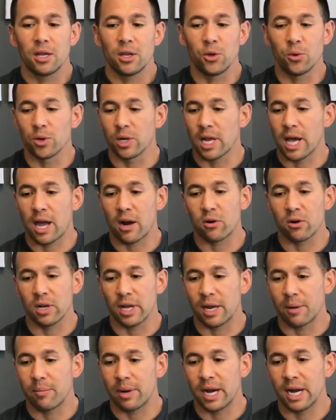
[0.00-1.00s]

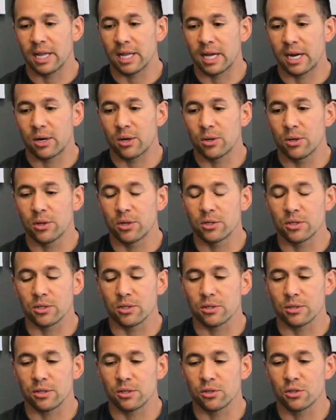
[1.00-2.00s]
unilateral and bilateral.
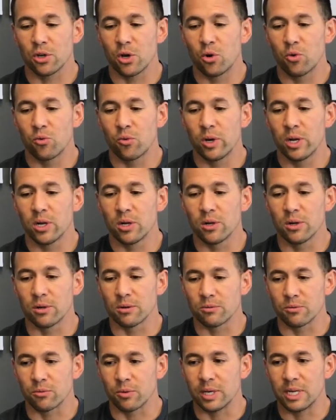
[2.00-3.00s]
There's no
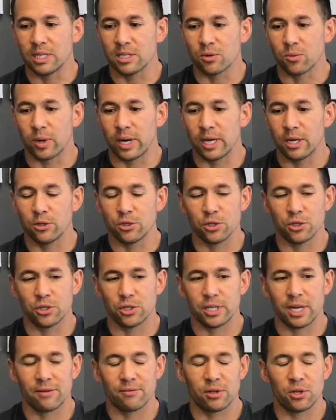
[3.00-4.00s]
real reason why you should
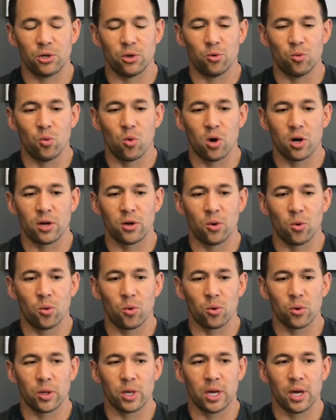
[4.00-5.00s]
just have to do one
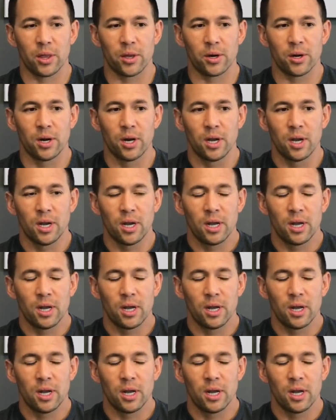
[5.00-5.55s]
or the other.